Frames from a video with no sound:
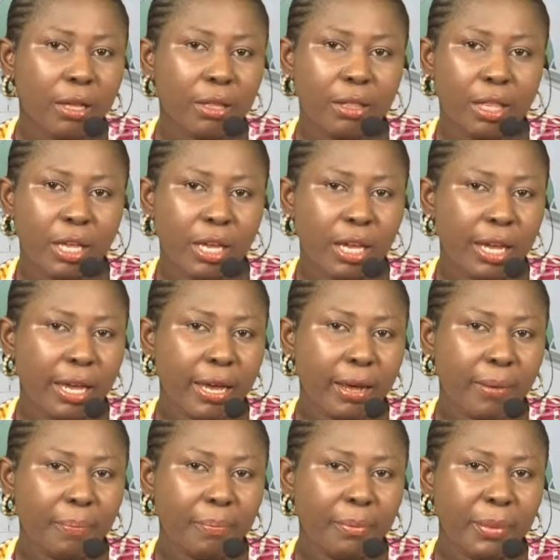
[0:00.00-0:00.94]
the
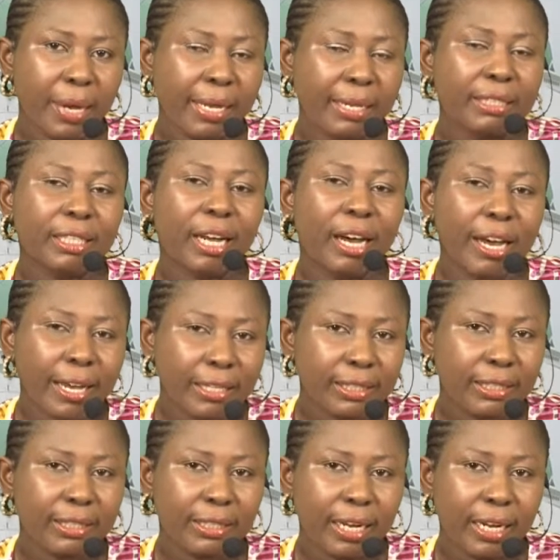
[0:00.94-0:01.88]
entire
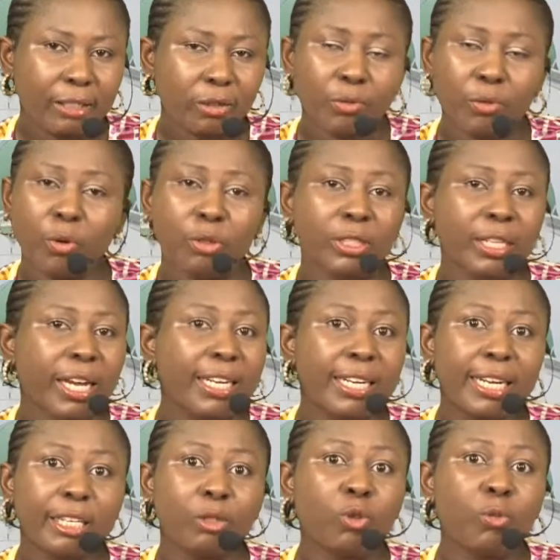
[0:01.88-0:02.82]
state. Of course,
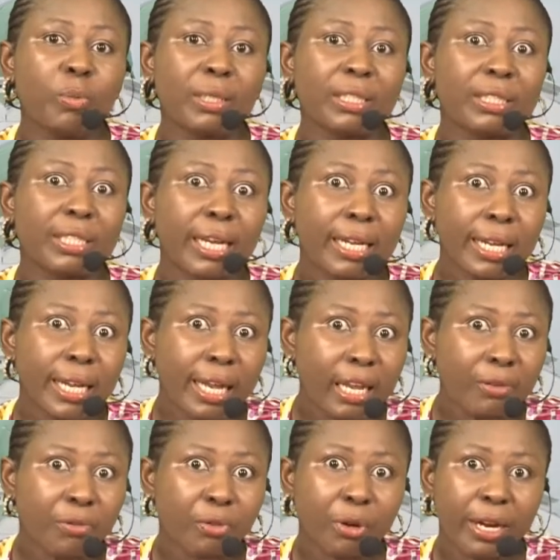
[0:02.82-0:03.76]
candidates who will be standing
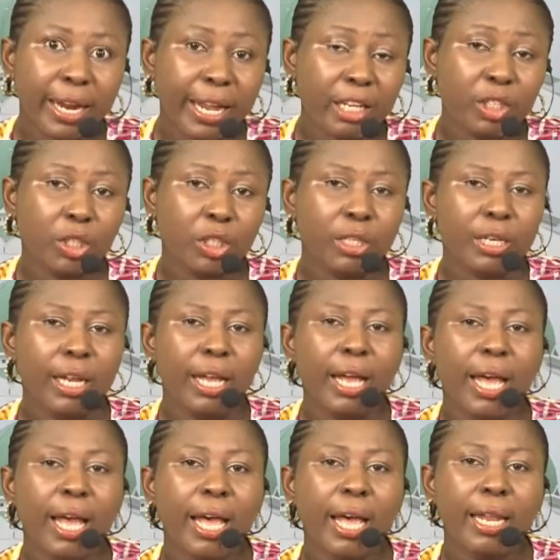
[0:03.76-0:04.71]
in for election
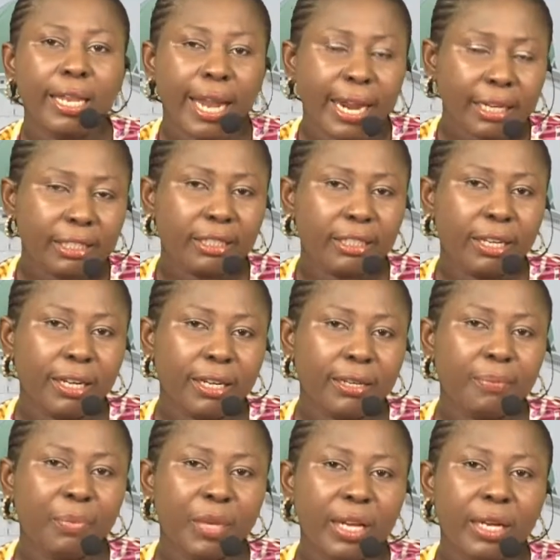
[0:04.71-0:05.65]
next
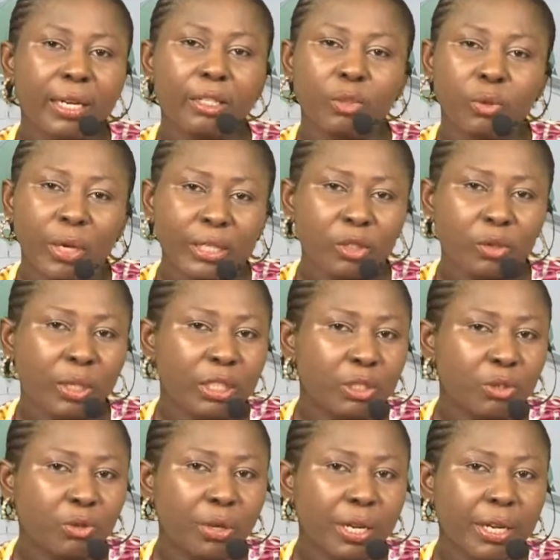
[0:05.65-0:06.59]
year, the
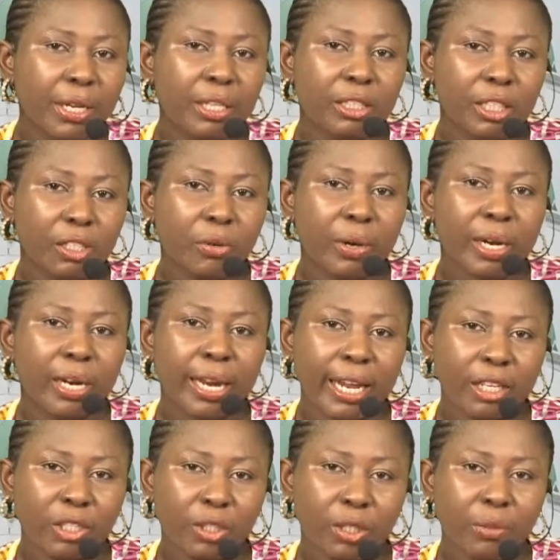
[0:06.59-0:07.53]
2023 general
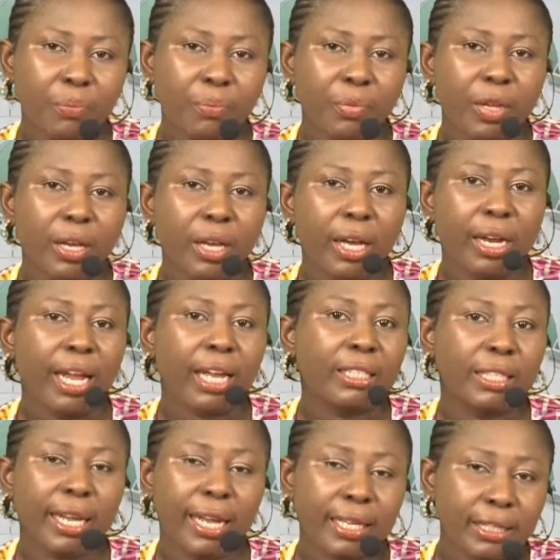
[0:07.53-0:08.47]
election.
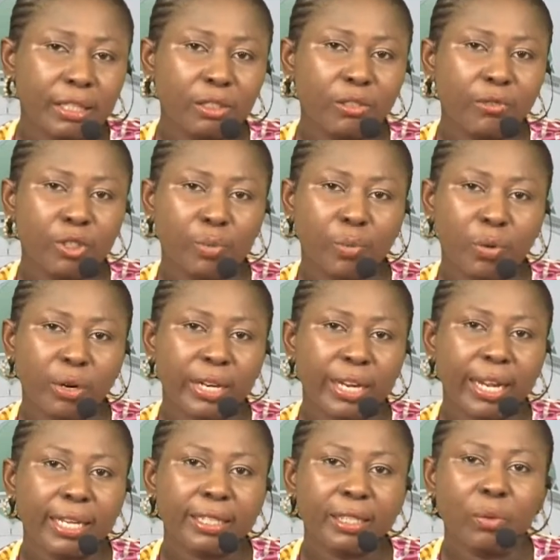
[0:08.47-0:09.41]
That's the essence of this
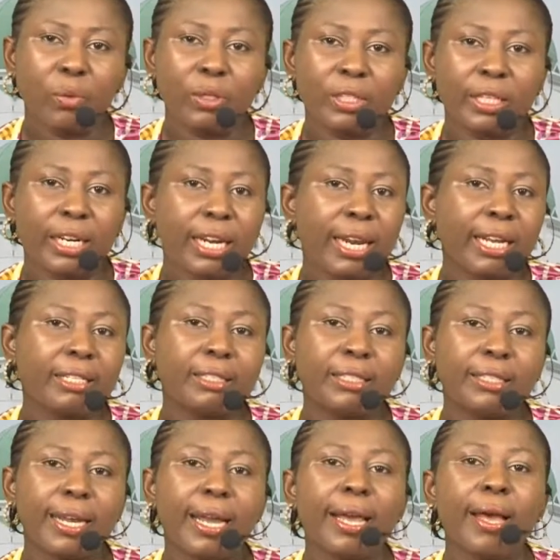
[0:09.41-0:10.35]
broadcast. And once again, I'd like to
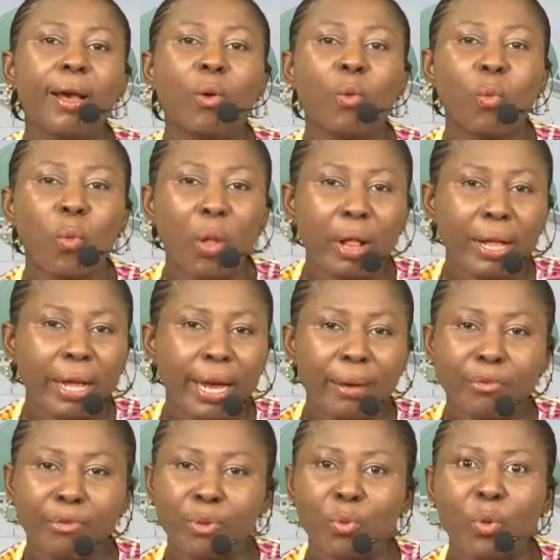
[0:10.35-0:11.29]
say
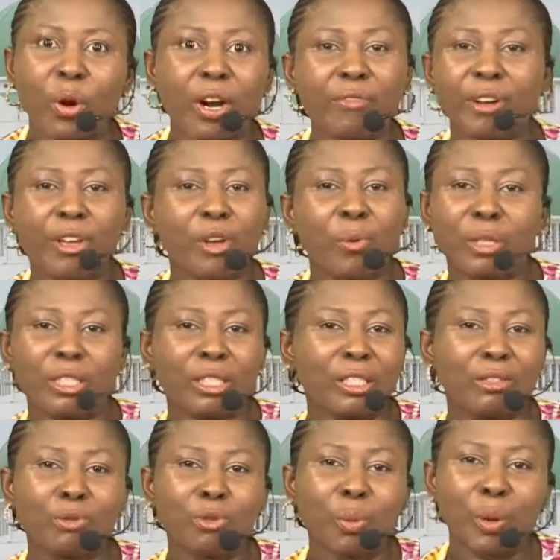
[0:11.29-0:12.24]
welcome from wherever you're watching
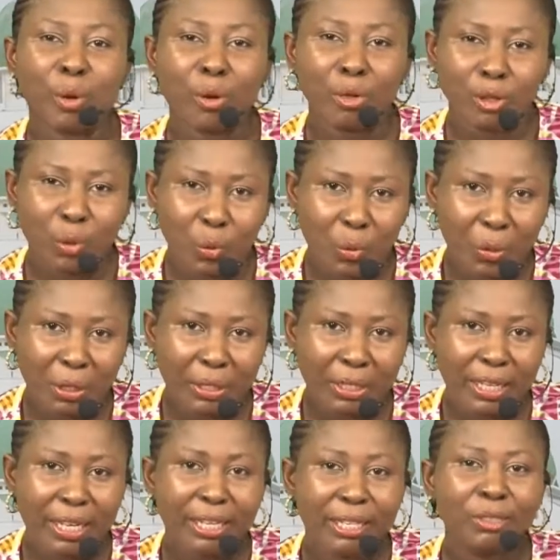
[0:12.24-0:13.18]
us from across the
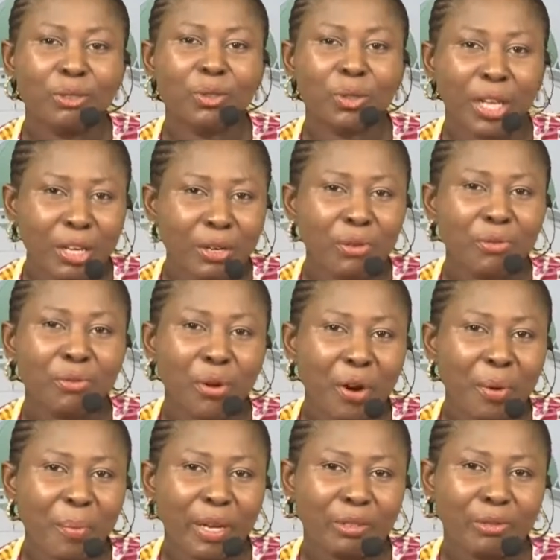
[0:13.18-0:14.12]
world. Thank you
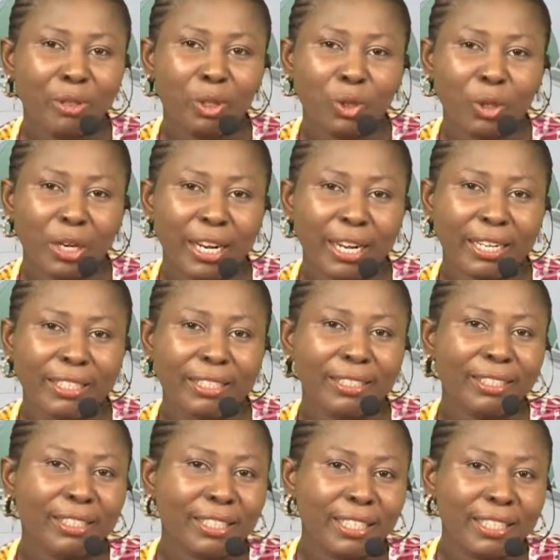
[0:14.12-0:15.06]
very much for joining us
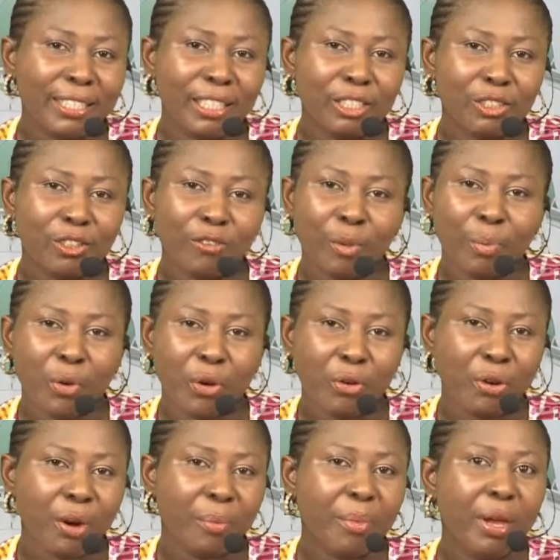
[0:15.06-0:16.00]
on today's edition of the
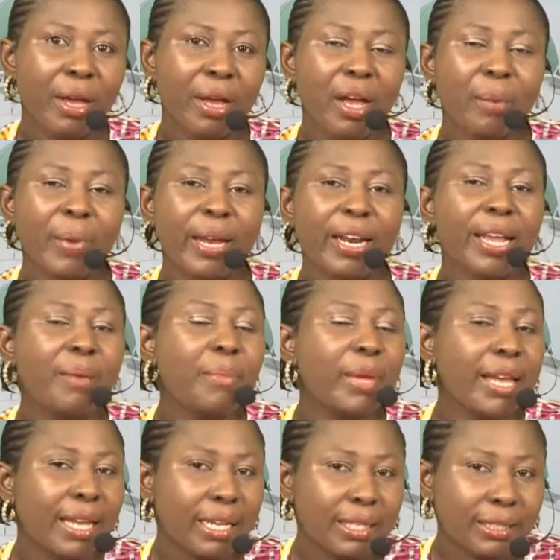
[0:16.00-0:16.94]
program. My name
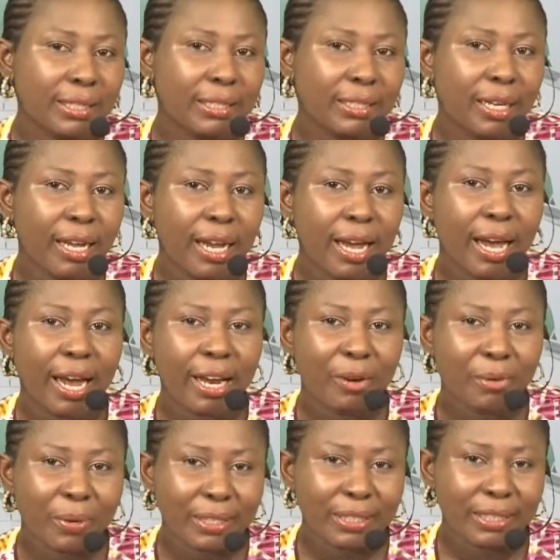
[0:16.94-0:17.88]
is
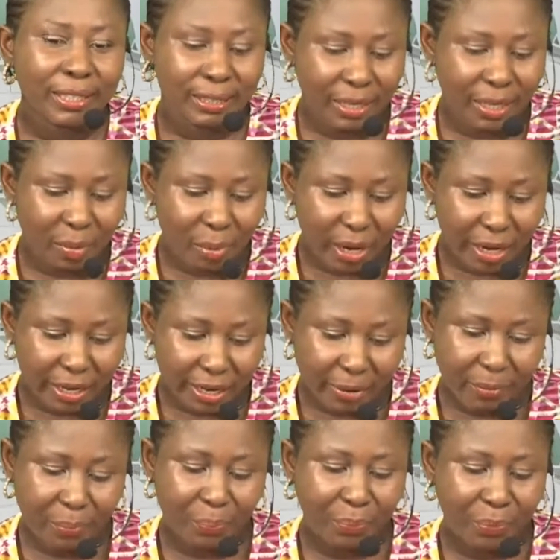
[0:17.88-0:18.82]
Iris
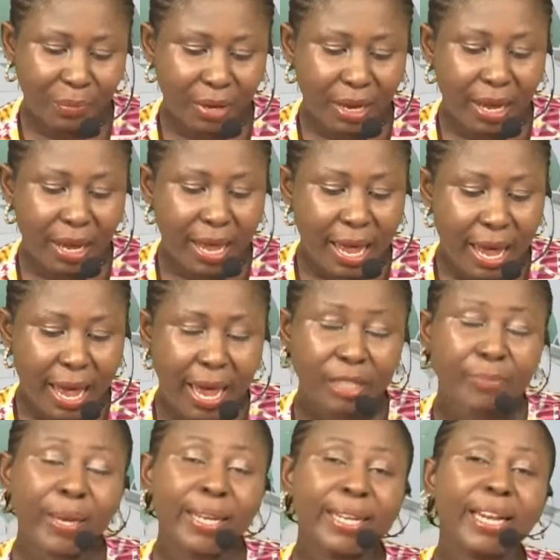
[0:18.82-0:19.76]
Emmanuel.
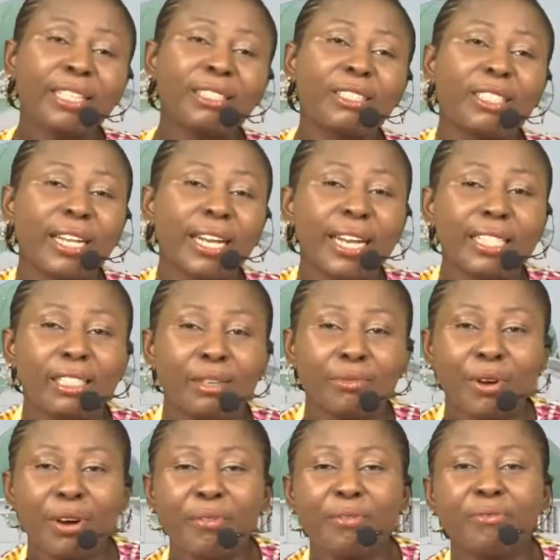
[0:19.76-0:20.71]
As my guest today is a
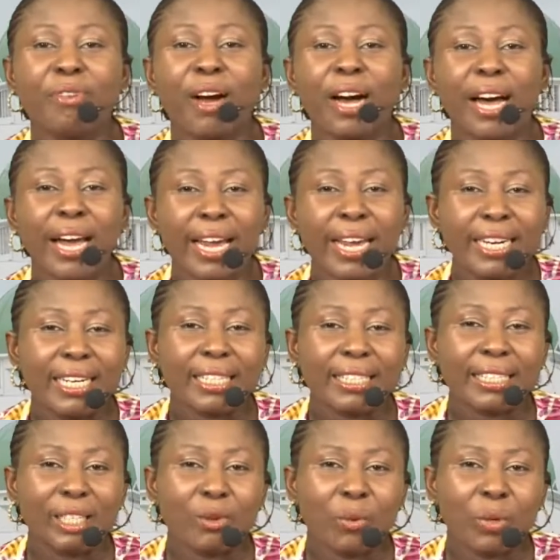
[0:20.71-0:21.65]
very fine,
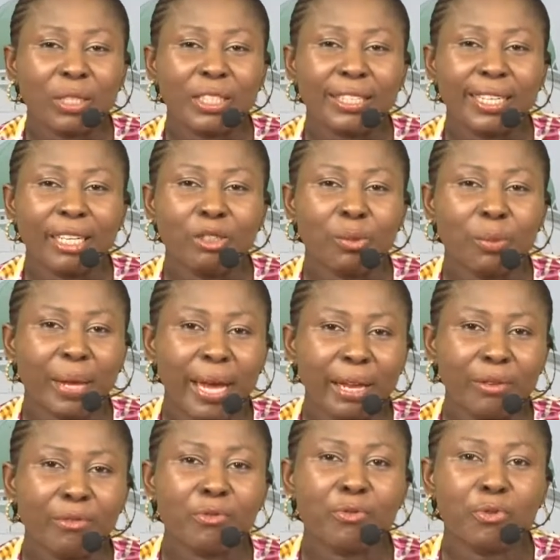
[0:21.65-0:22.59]
distinguished
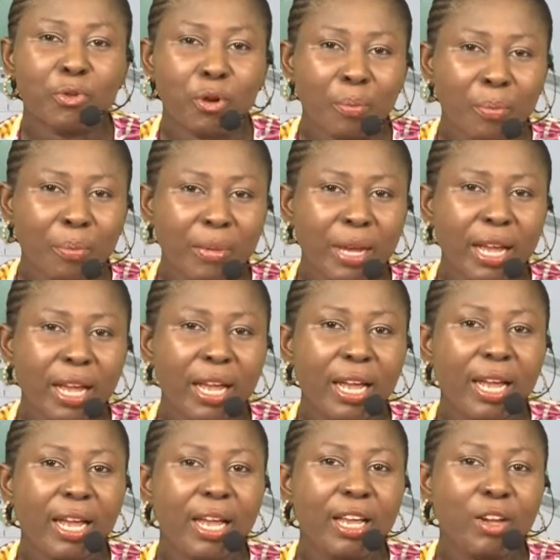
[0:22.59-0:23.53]
gentleman from
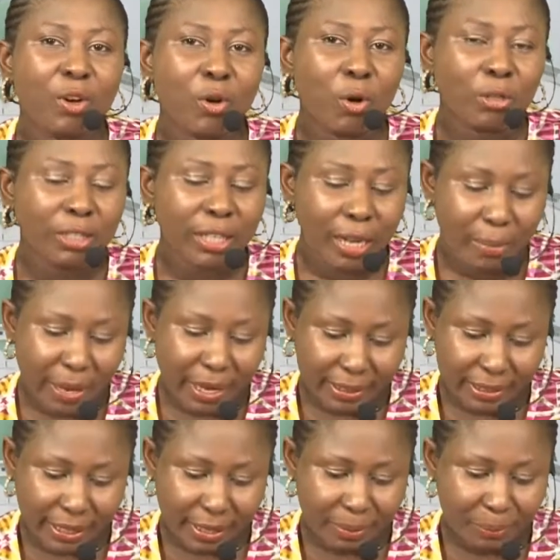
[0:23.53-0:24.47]
Ikot,
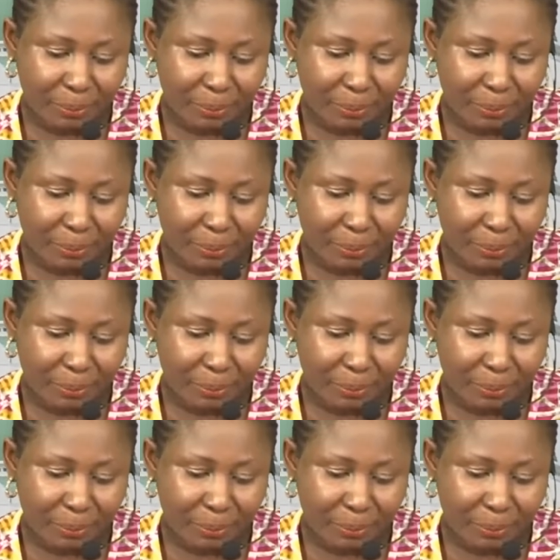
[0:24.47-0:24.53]
Abasi.